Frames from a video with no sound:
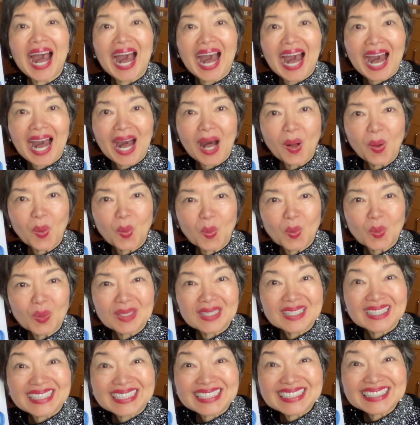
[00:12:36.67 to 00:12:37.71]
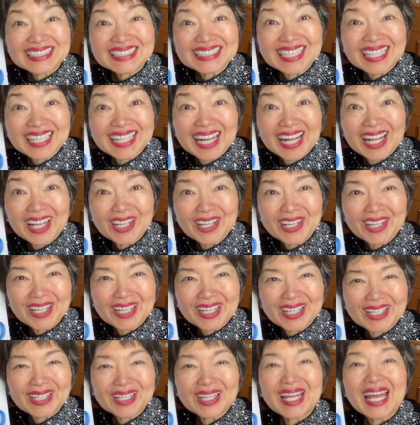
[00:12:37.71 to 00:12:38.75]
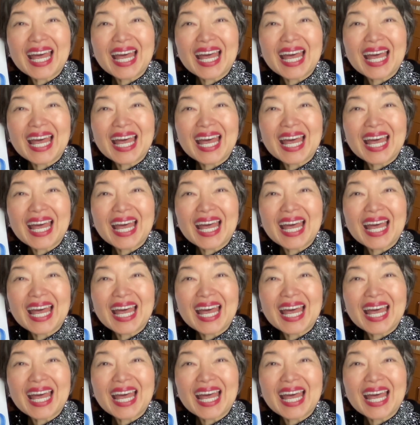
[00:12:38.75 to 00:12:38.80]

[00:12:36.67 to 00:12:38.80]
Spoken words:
Ao. This is the color.